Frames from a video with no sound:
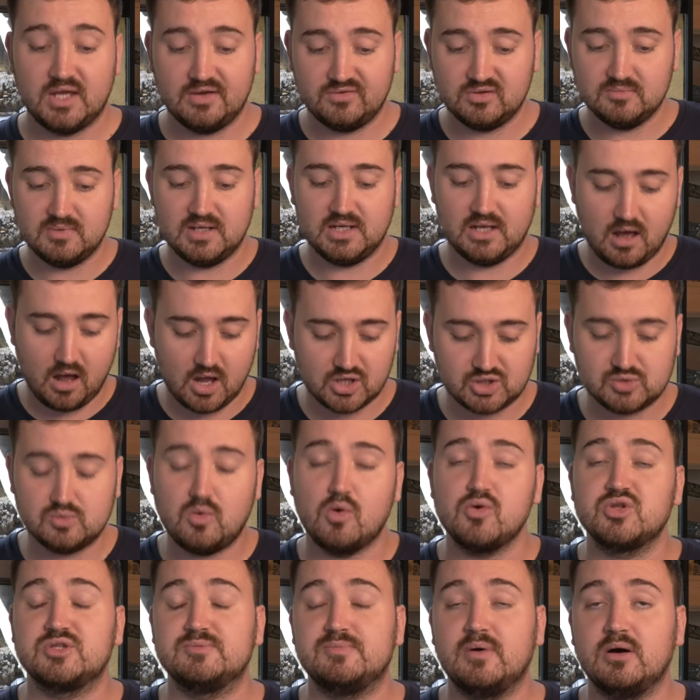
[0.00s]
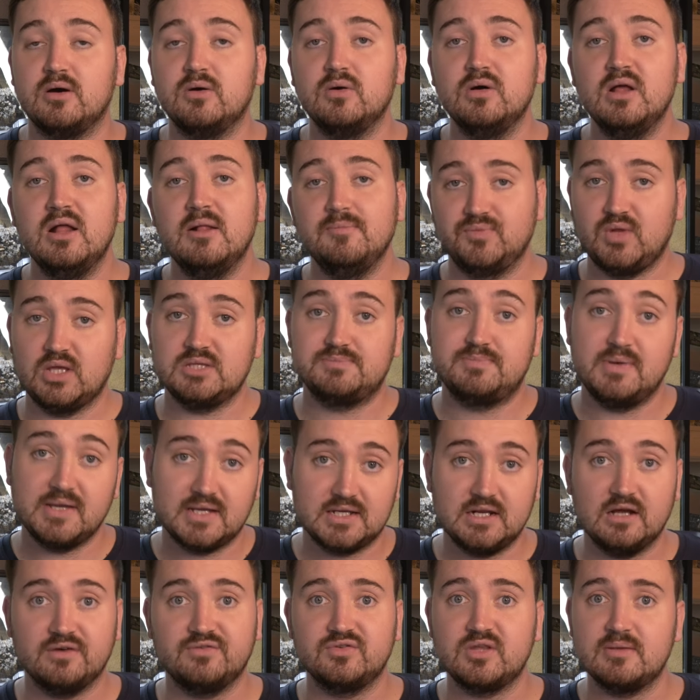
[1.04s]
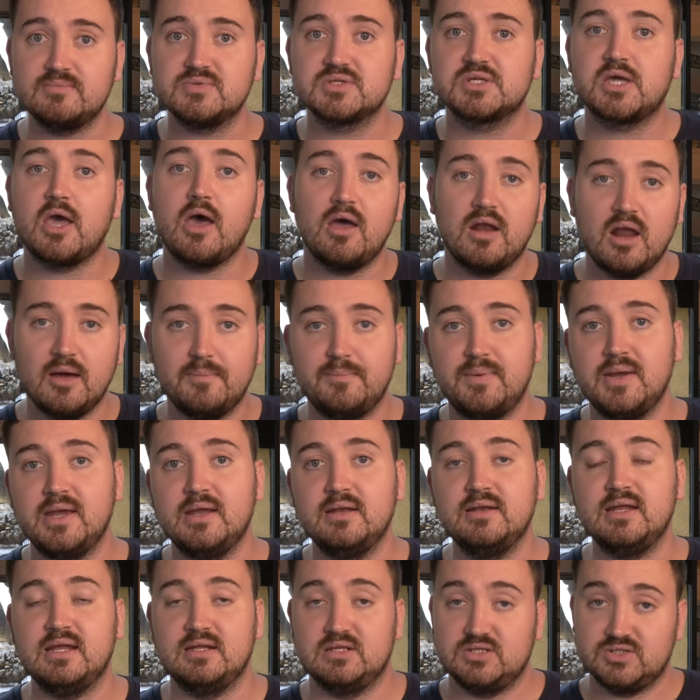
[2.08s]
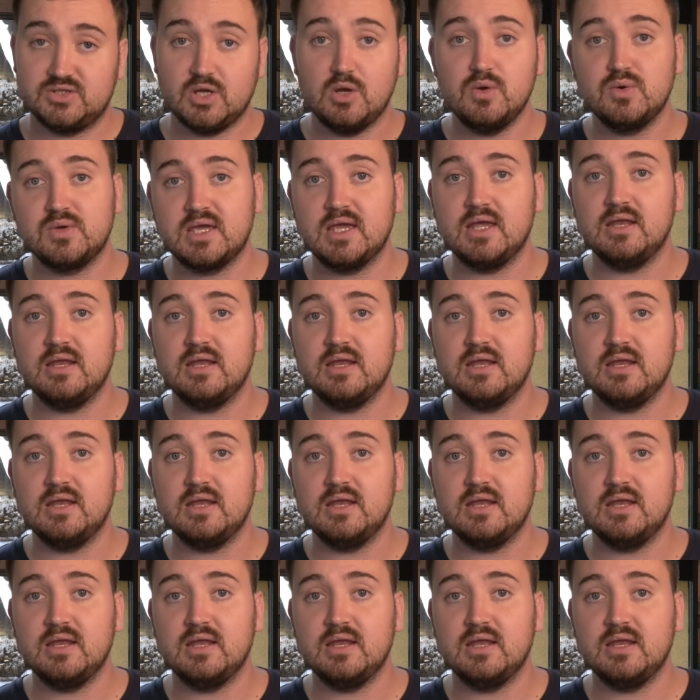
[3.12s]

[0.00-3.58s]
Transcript: Give them a large water bowl that's big enough for them to curl up in and soak